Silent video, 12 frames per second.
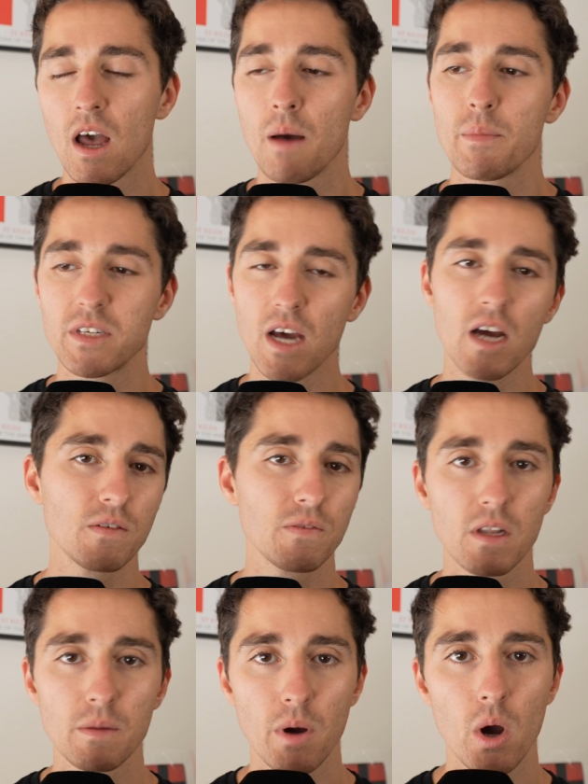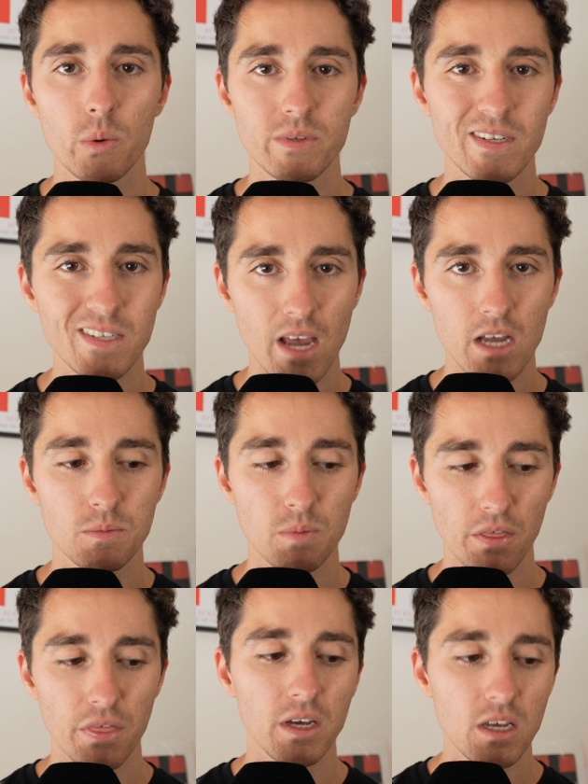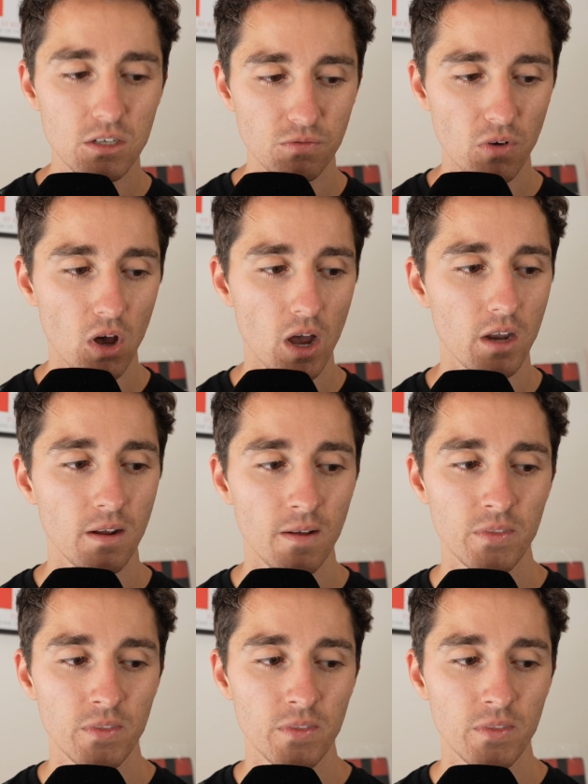Mateus Philippou was a test, but I think he's fine.